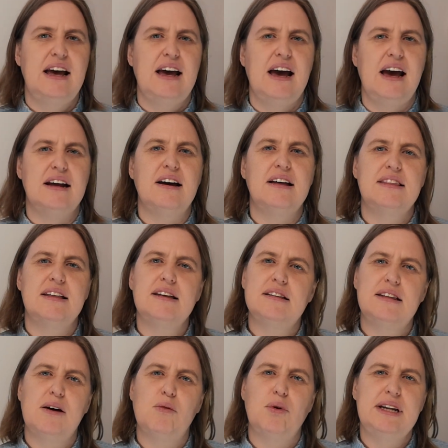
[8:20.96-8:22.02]
And I think
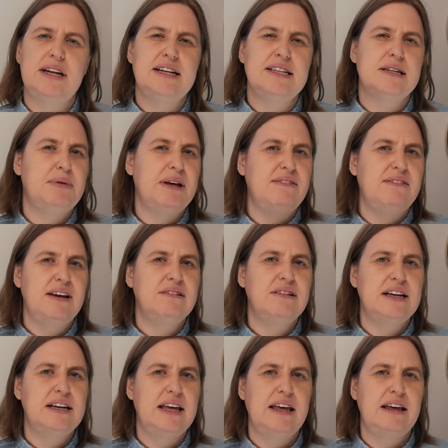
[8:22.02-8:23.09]
that we need to be
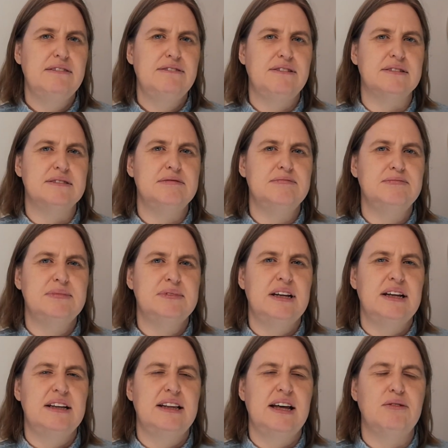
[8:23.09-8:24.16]
very careful
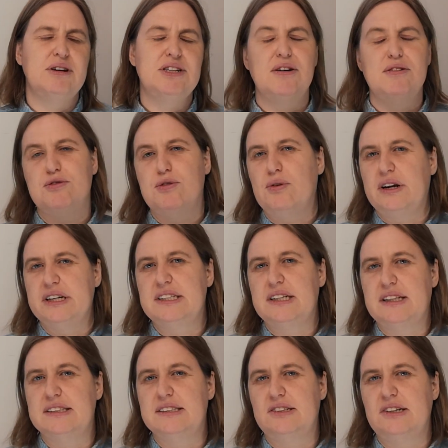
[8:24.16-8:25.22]
that we don't fall into
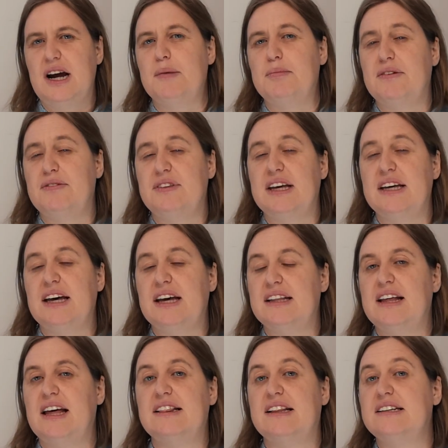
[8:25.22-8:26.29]
this trap of thinking
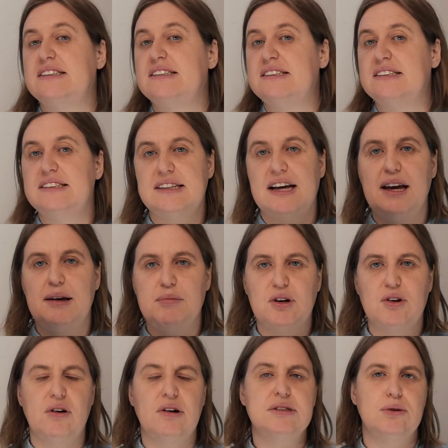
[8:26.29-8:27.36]
that this is the same
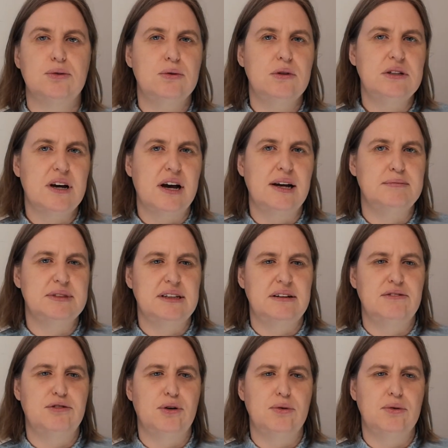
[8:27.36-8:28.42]
across all times
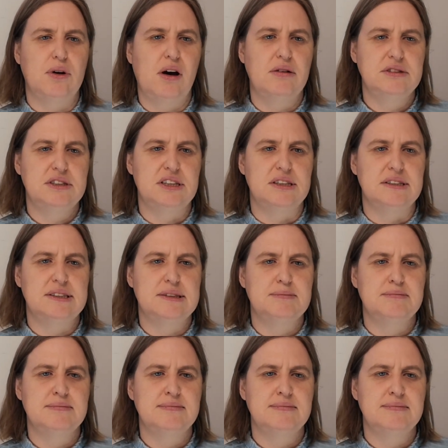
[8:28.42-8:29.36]
and for all cultures.